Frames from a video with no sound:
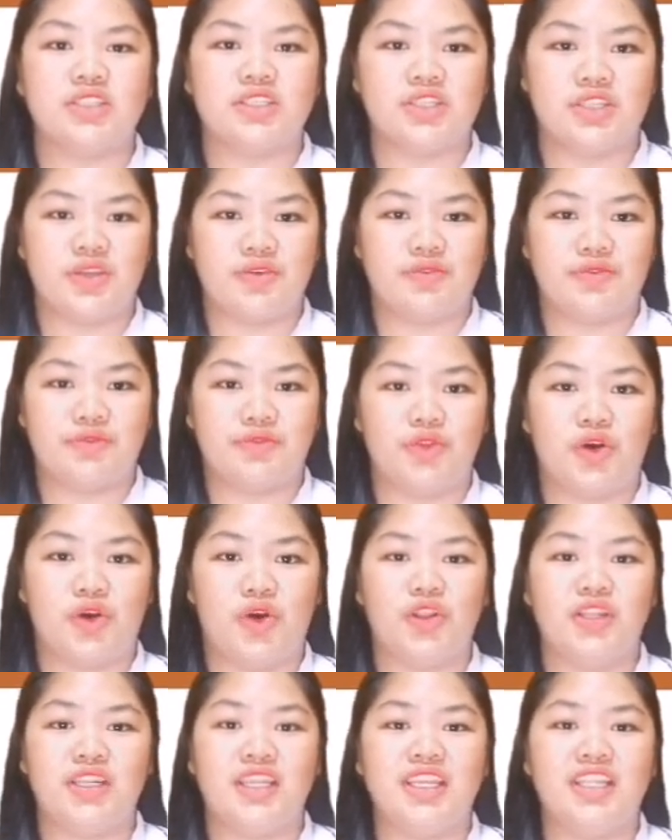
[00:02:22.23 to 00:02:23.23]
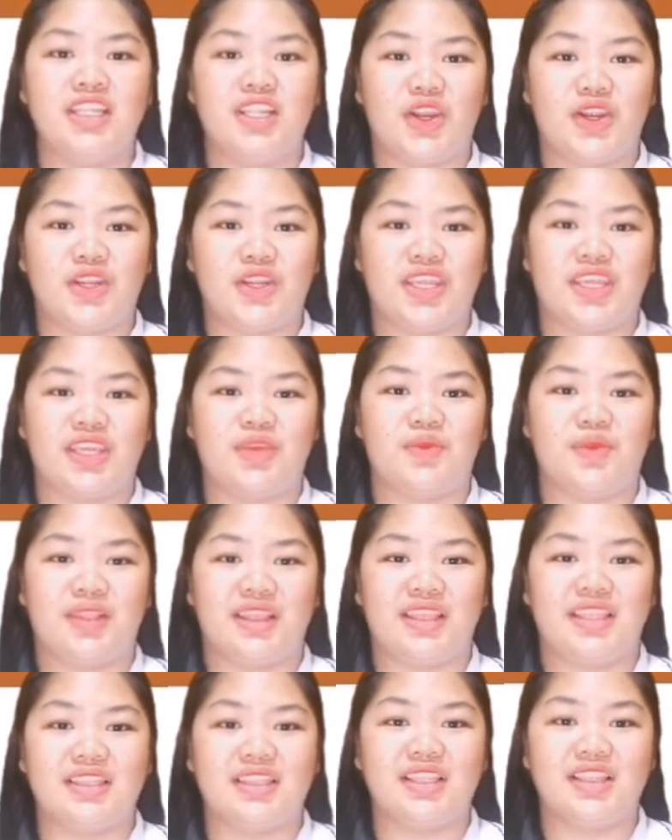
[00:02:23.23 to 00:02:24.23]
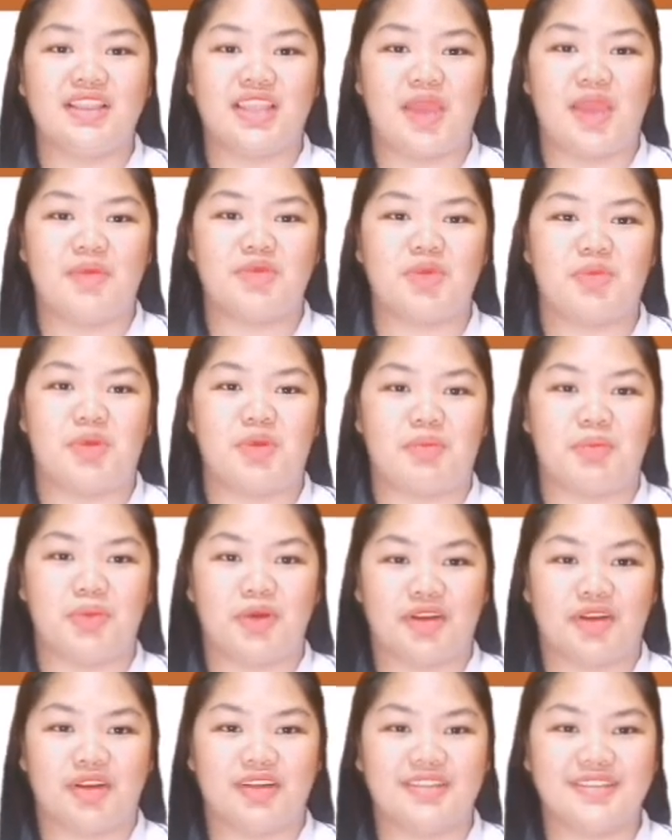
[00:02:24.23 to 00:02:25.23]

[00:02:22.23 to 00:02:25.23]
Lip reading: shift to online learning with little time to prepare.